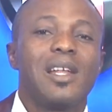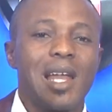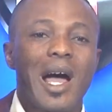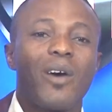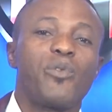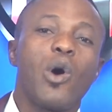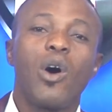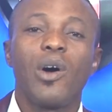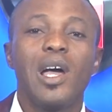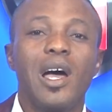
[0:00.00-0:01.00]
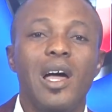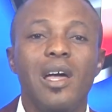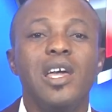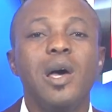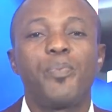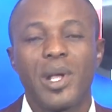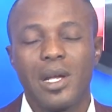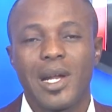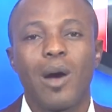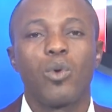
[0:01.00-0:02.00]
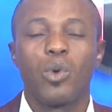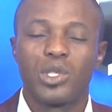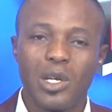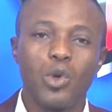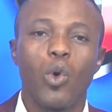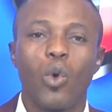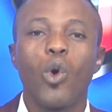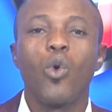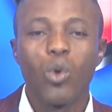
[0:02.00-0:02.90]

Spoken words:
Now, for April, now we'll go say no.